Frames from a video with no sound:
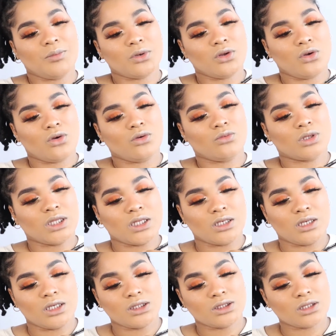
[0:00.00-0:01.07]
I'm gonna go on with the
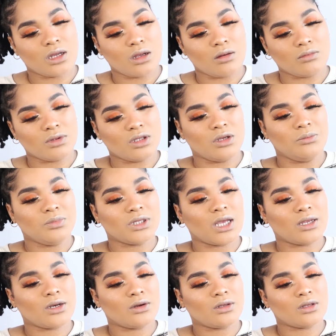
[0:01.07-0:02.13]
NYX lip
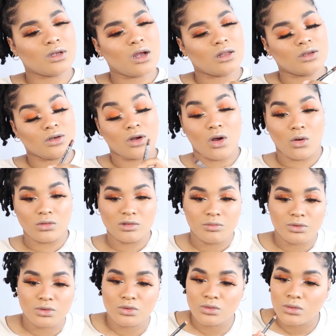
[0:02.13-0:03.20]
liner in the color Cold
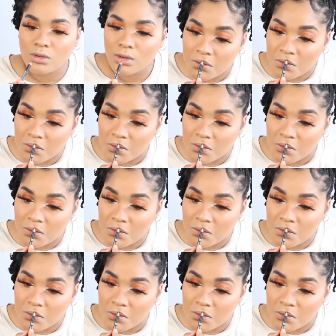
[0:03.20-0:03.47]
Brew.